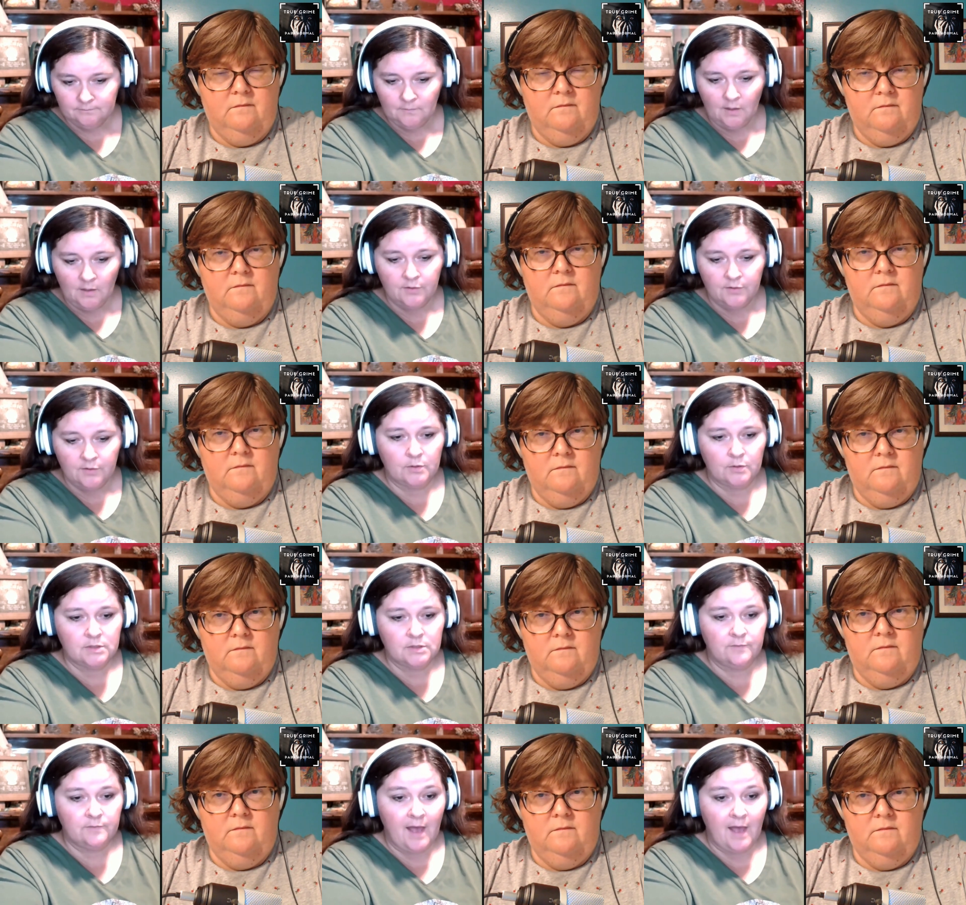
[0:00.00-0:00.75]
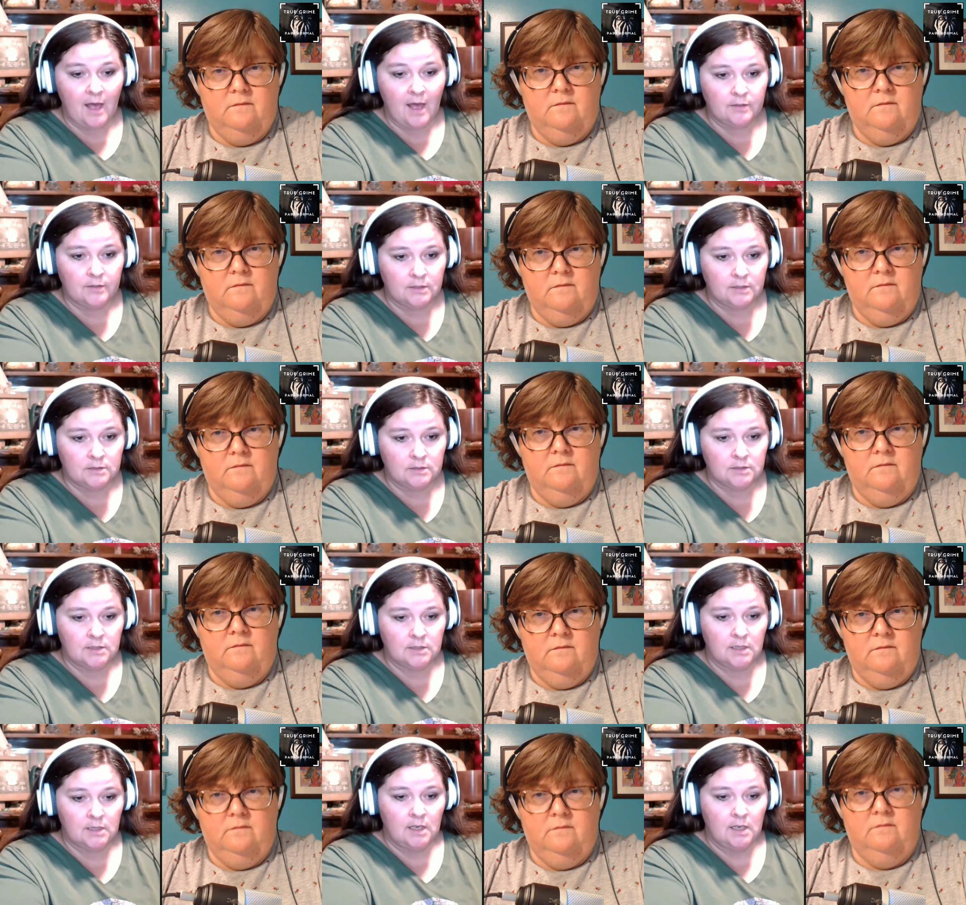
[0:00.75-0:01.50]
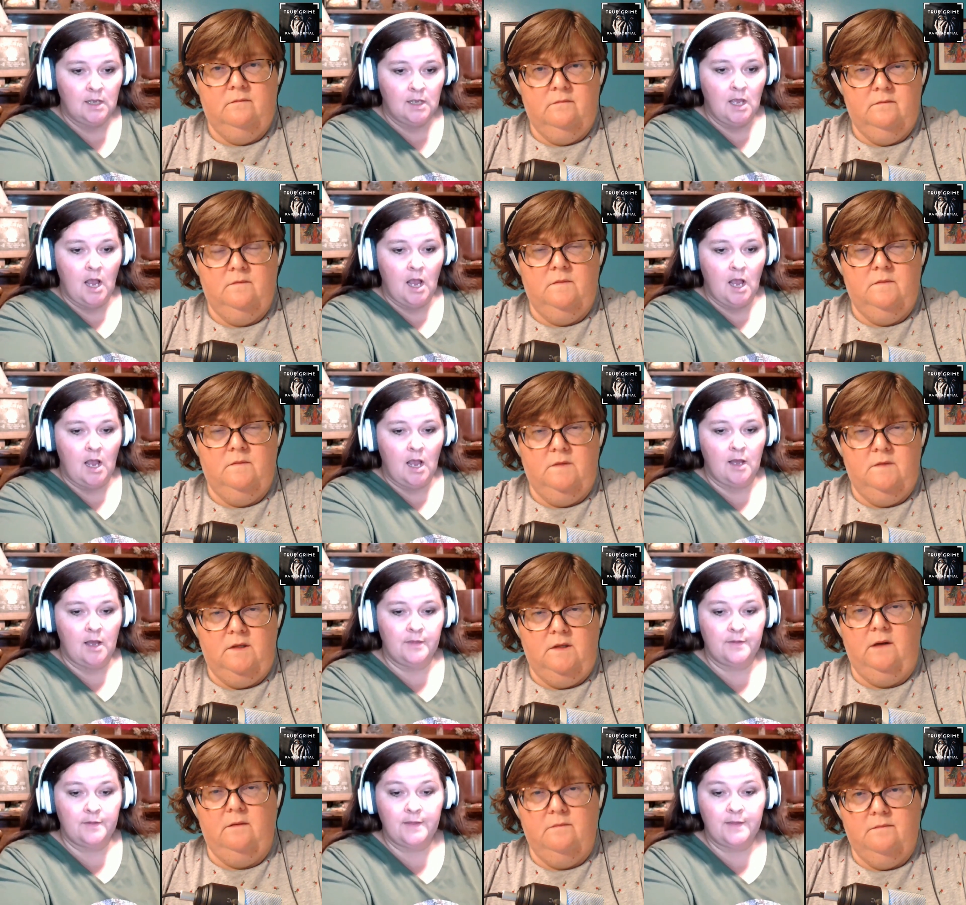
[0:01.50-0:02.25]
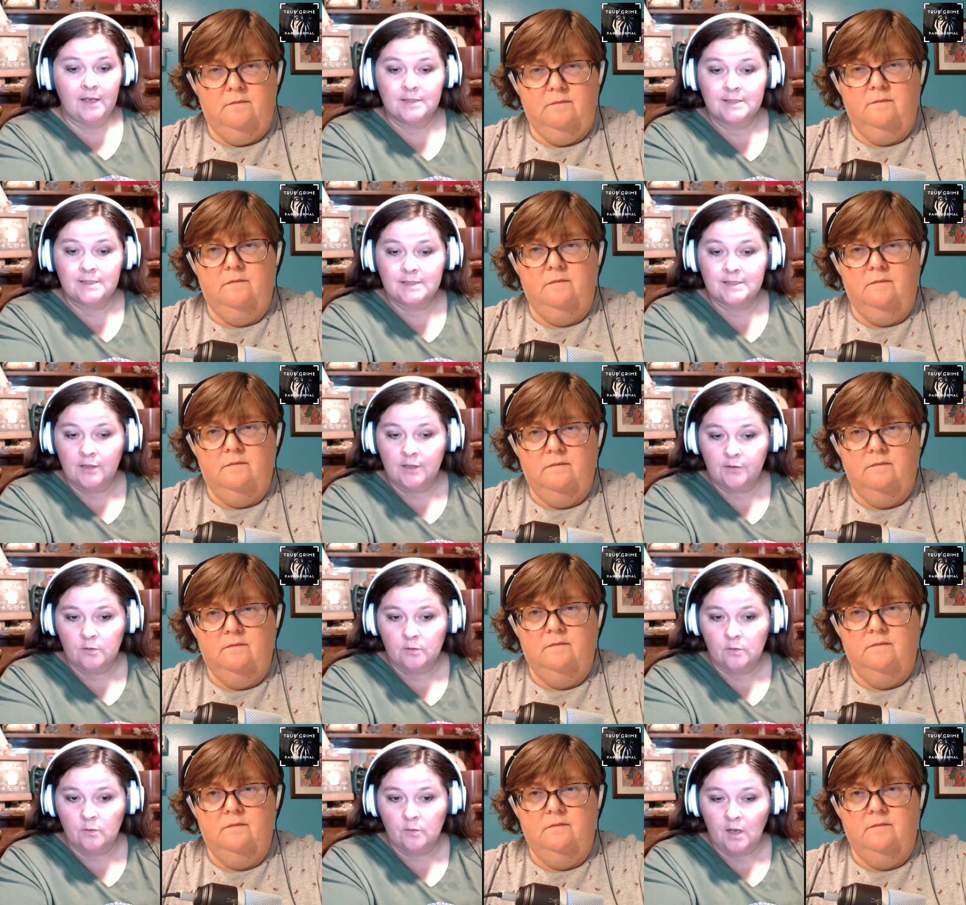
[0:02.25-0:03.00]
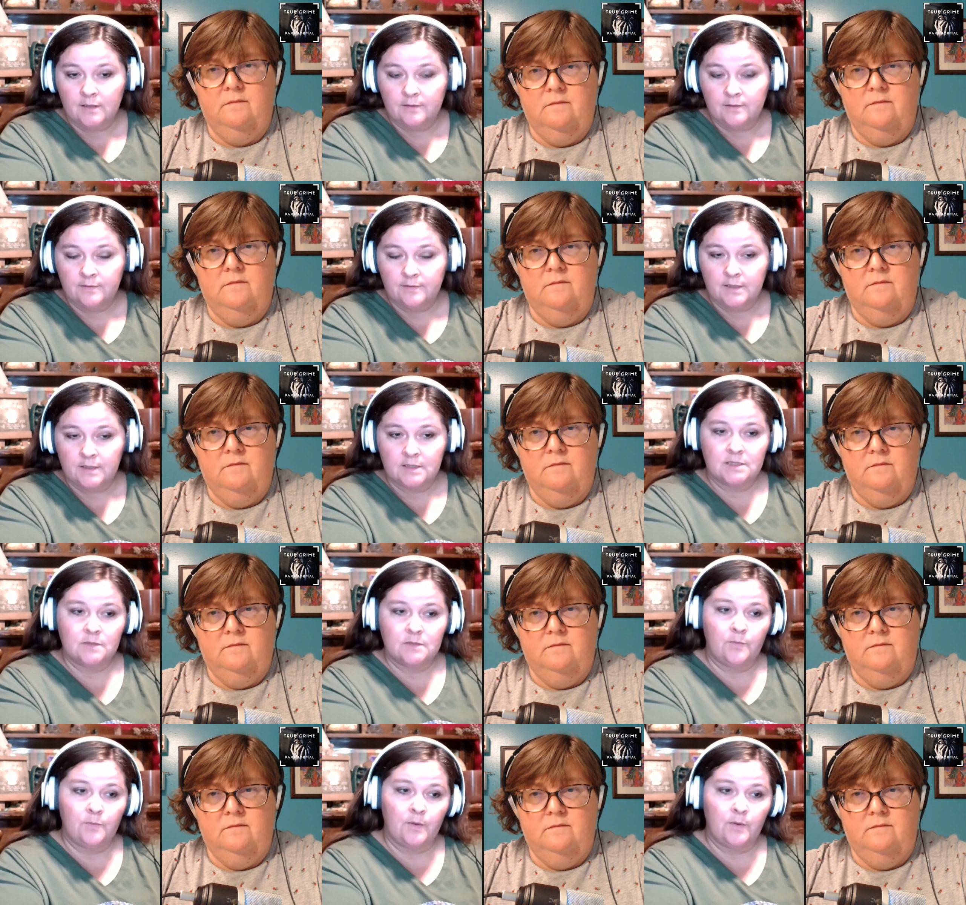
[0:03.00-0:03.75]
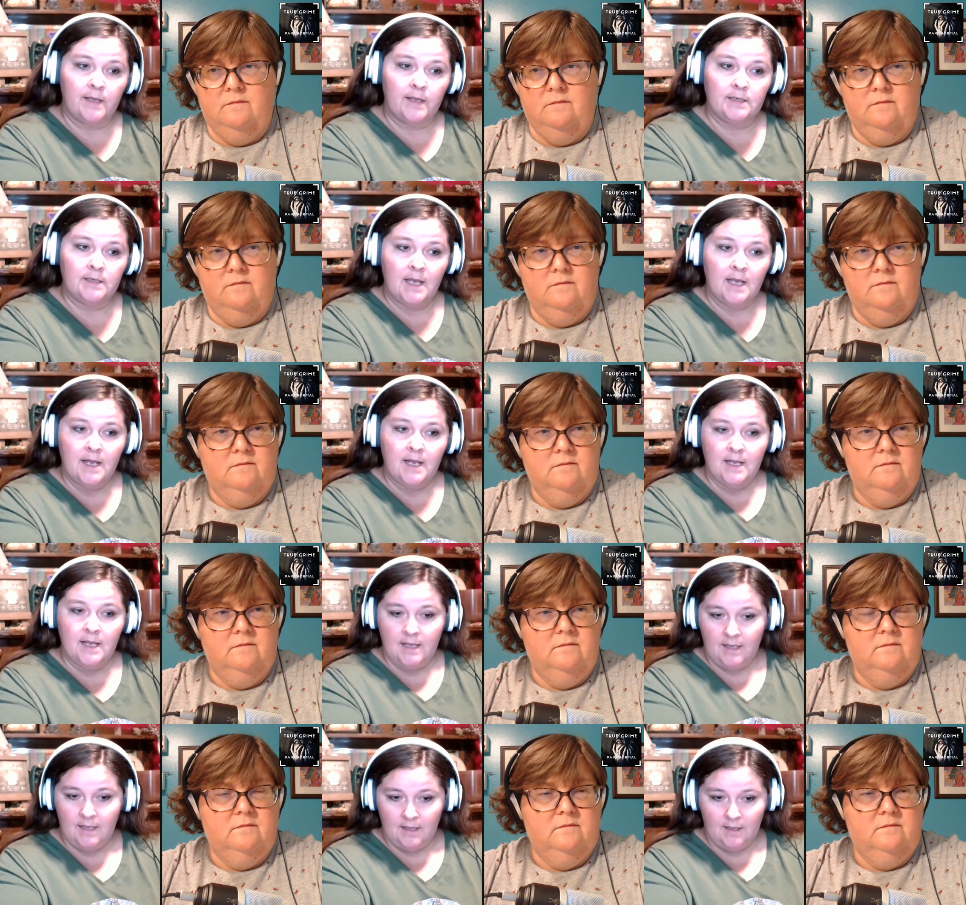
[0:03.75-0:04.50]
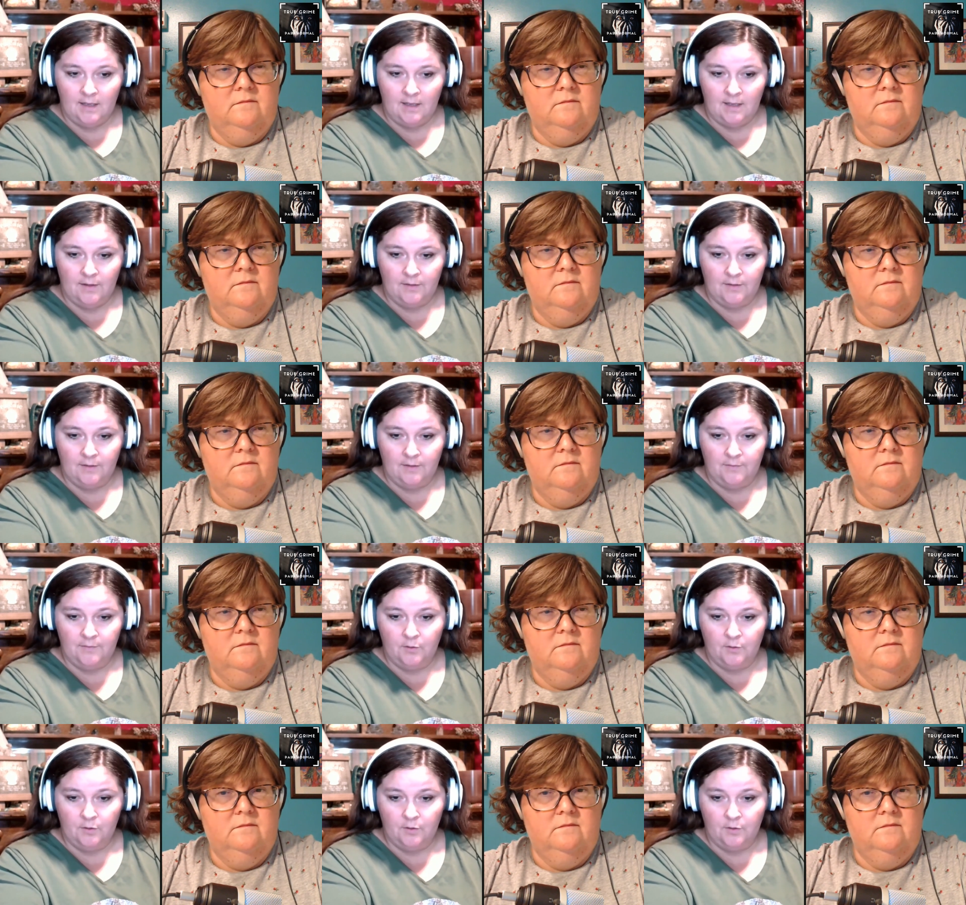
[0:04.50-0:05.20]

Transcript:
Speaker 1: the most valiant, uh, yeah. that they'll see through all of this. But if you're